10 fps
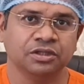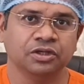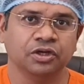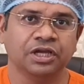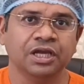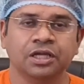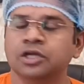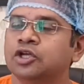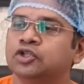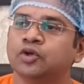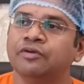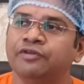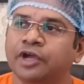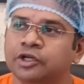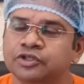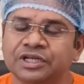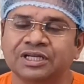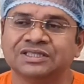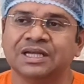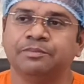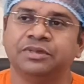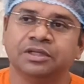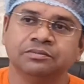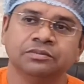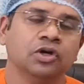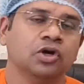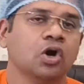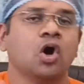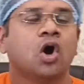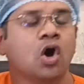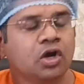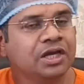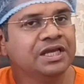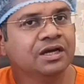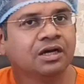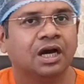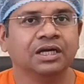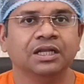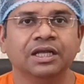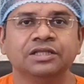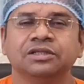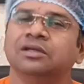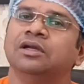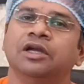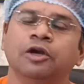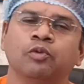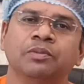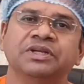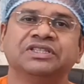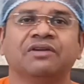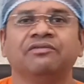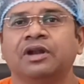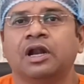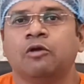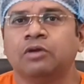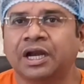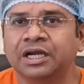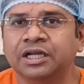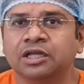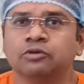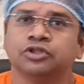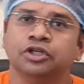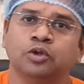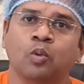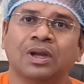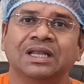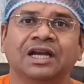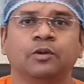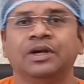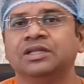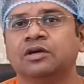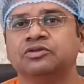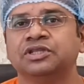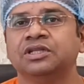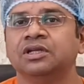Okay. So if you are using a septum or a ear cartilage, it will be somewhere around 90,000 to 1,20,000.